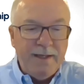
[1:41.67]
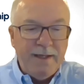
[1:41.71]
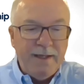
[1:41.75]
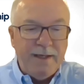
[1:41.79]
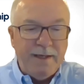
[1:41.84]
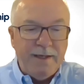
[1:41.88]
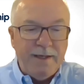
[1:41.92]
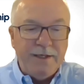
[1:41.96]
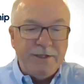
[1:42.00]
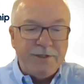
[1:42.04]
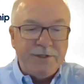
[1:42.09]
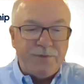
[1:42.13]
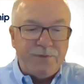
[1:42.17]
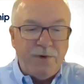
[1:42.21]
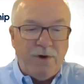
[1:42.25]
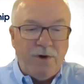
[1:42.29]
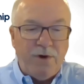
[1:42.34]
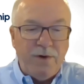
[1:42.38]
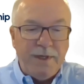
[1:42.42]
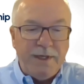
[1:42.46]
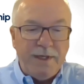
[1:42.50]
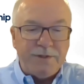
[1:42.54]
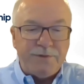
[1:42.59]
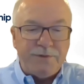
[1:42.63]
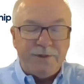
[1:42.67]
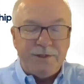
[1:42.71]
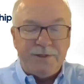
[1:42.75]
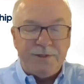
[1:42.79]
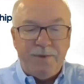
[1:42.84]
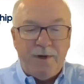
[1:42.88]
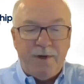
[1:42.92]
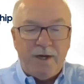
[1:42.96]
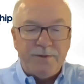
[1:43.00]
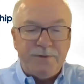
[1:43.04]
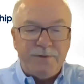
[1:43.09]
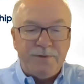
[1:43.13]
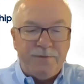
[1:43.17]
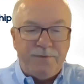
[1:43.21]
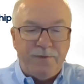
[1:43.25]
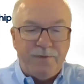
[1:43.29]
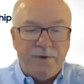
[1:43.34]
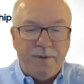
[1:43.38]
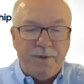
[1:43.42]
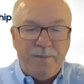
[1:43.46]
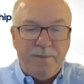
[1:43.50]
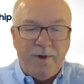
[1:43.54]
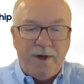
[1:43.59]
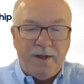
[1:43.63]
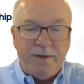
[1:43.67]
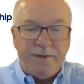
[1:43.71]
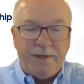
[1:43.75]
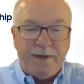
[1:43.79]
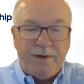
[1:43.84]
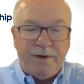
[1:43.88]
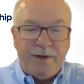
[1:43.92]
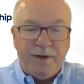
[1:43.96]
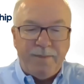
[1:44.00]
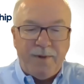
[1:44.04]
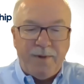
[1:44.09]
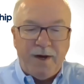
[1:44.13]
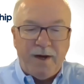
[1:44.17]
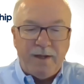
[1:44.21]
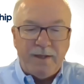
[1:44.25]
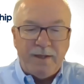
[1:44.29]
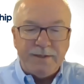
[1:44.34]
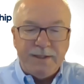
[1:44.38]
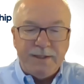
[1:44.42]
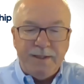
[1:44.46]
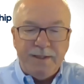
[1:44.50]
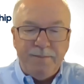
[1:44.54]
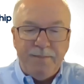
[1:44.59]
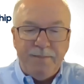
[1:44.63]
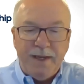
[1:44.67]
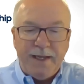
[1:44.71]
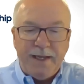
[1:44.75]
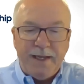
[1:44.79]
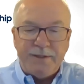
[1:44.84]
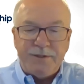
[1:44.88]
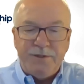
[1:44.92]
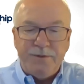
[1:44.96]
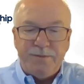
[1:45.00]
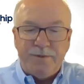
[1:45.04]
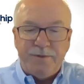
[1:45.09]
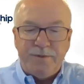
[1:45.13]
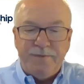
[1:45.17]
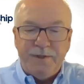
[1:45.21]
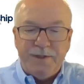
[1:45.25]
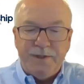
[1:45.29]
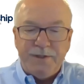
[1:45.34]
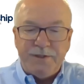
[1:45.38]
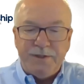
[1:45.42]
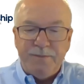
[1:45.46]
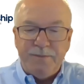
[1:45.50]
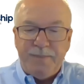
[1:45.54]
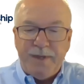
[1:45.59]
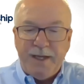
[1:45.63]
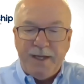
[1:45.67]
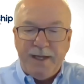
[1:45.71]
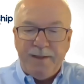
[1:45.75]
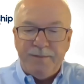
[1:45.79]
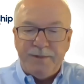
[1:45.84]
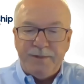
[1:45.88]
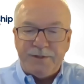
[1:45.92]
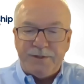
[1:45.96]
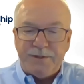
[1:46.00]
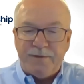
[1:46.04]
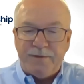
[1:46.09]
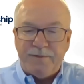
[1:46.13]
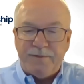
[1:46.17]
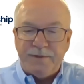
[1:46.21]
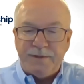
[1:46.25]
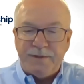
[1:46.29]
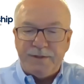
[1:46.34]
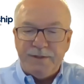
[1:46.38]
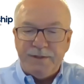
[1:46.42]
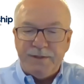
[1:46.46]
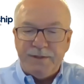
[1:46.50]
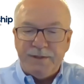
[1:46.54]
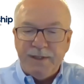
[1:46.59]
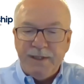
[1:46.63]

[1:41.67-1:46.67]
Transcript: In his role, he is responsible for the monetary policy, bank supervision, payment services,